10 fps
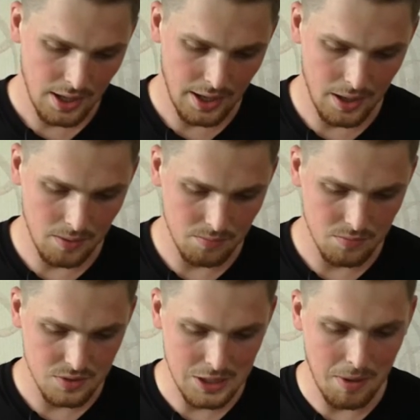
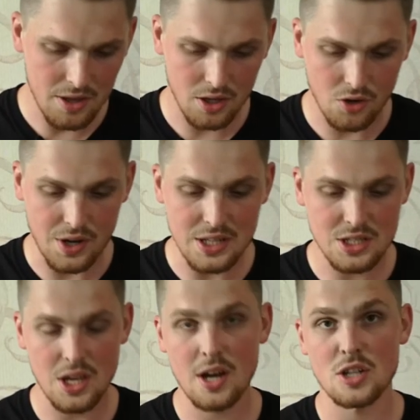some other greens
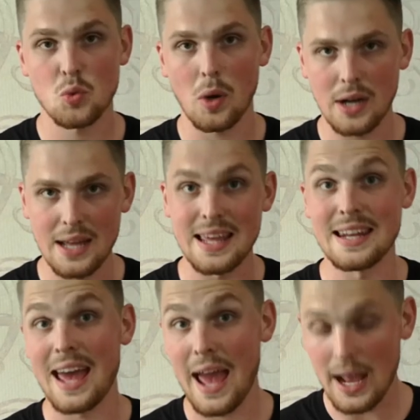here as well,
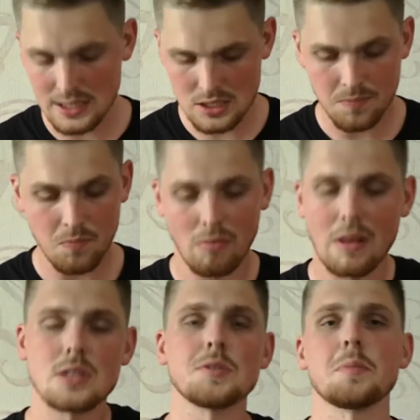and eggs.
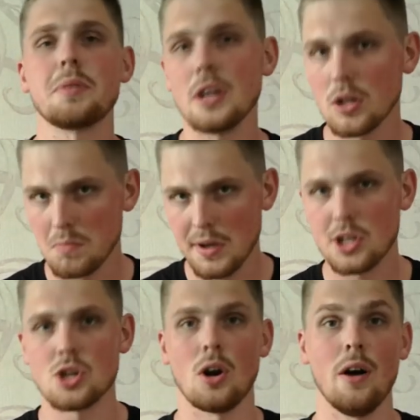So it's a pretty good
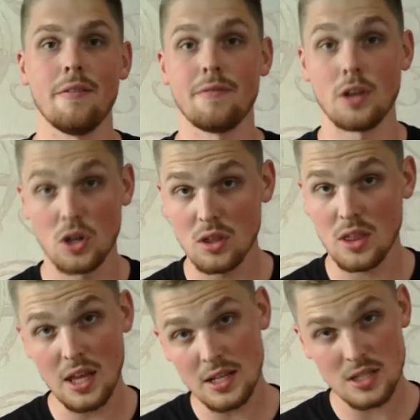mixture of good
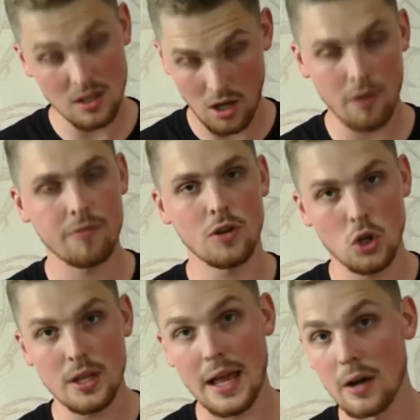things, of
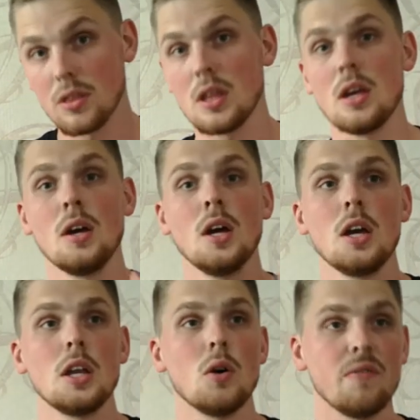good healthy,
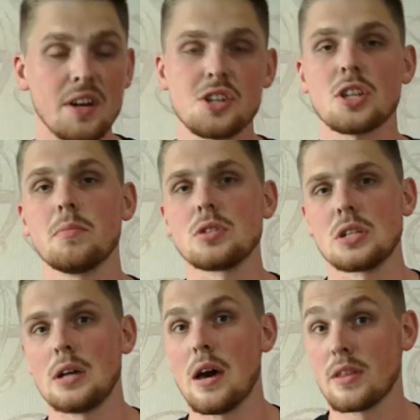you know, vegetables
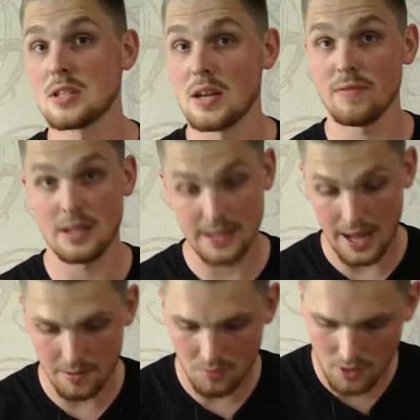and other stuff like
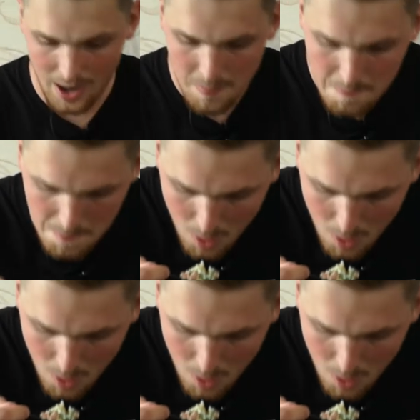that, okay?